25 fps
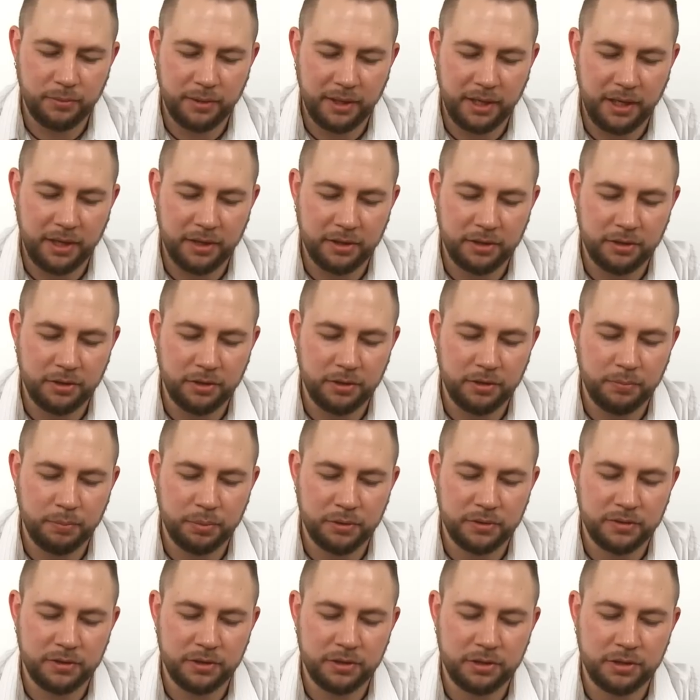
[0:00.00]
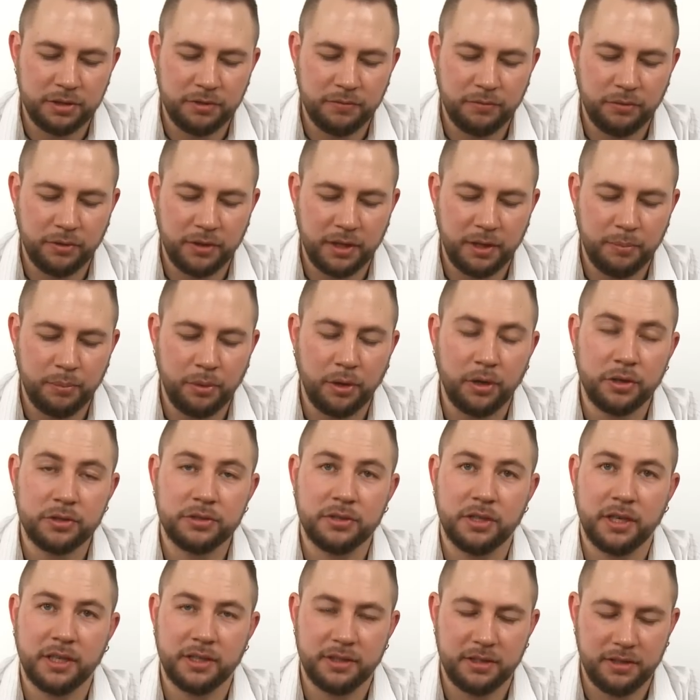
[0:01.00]
really a good position for the
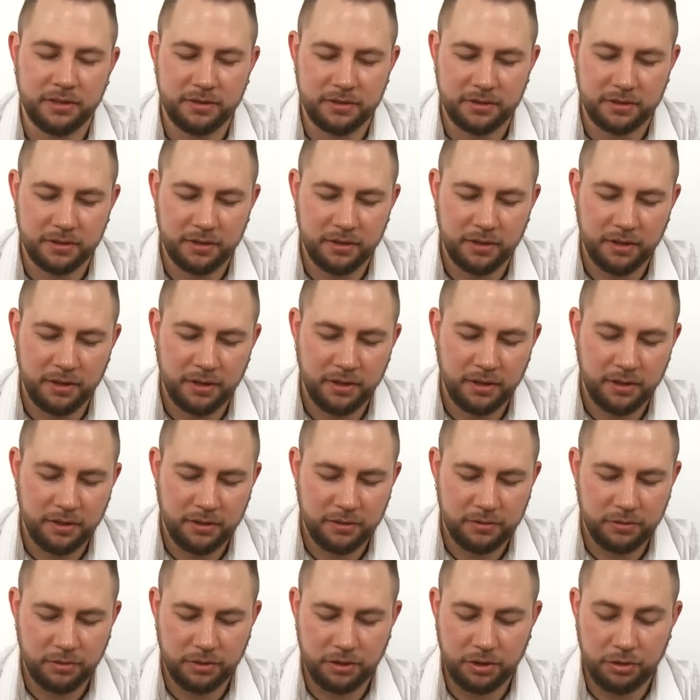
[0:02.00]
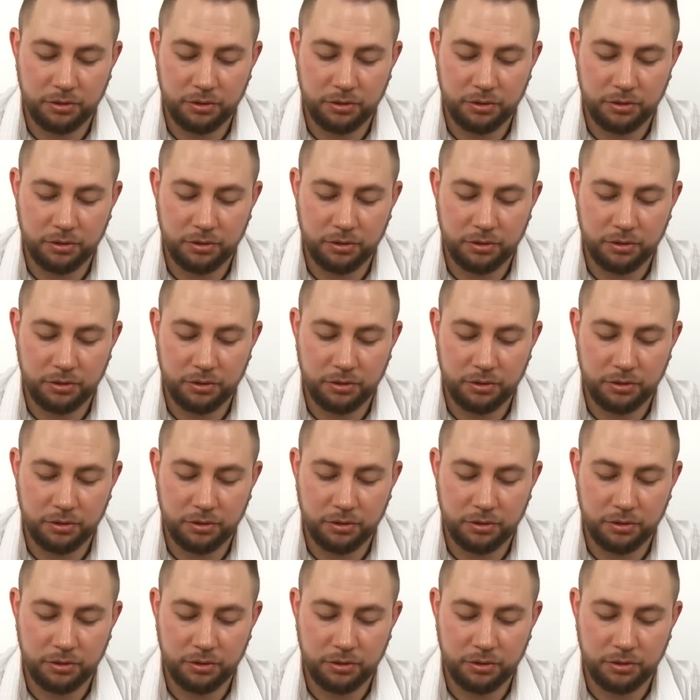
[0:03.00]
epoxy like this. So it